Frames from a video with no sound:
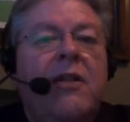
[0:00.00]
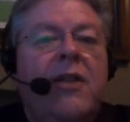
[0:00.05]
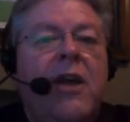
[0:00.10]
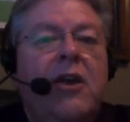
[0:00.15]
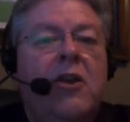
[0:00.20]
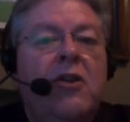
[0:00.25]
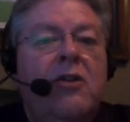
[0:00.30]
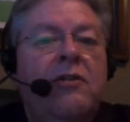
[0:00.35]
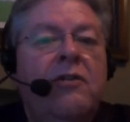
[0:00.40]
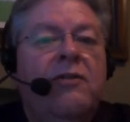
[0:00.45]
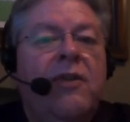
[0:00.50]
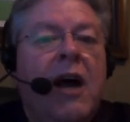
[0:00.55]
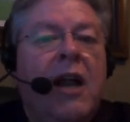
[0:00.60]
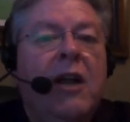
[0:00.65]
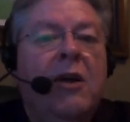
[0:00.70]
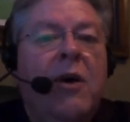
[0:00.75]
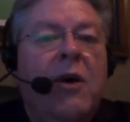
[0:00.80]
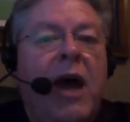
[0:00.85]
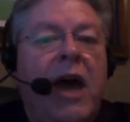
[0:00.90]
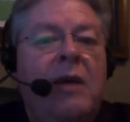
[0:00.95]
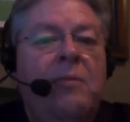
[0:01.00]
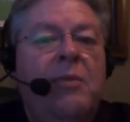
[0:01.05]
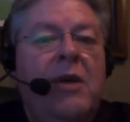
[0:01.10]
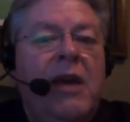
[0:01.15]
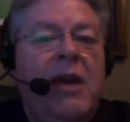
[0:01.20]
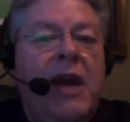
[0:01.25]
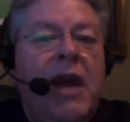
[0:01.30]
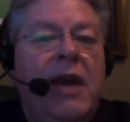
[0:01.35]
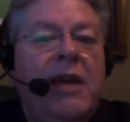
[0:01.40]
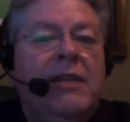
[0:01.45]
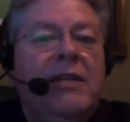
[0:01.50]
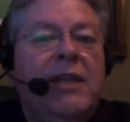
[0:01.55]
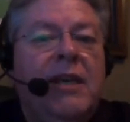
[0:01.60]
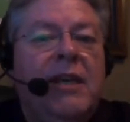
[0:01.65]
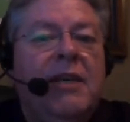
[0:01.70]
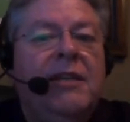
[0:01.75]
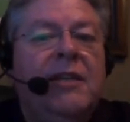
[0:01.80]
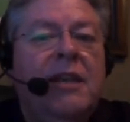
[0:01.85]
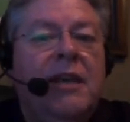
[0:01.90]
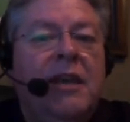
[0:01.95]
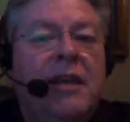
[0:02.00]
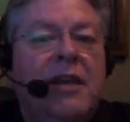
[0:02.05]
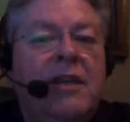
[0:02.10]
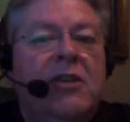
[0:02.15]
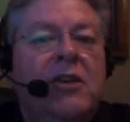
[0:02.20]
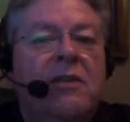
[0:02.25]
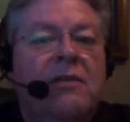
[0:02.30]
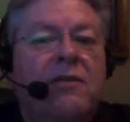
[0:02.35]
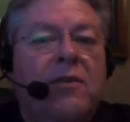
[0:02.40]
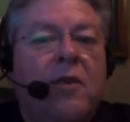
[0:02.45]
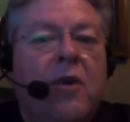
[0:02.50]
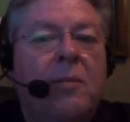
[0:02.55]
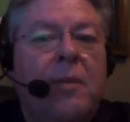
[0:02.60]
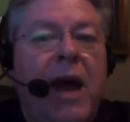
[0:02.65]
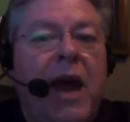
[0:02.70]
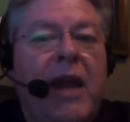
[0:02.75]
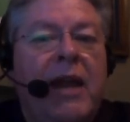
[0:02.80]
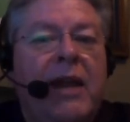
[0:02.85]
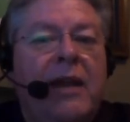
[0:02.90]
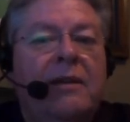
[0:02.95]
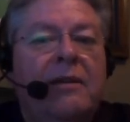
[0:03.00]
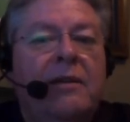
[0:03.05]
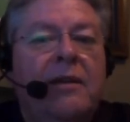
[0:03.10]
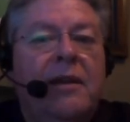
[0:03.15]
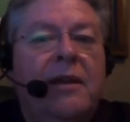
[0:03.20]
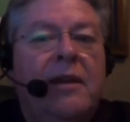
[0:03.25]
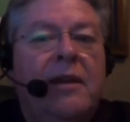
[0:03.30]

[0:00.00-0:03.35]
that you follow APA 6th edition formatting.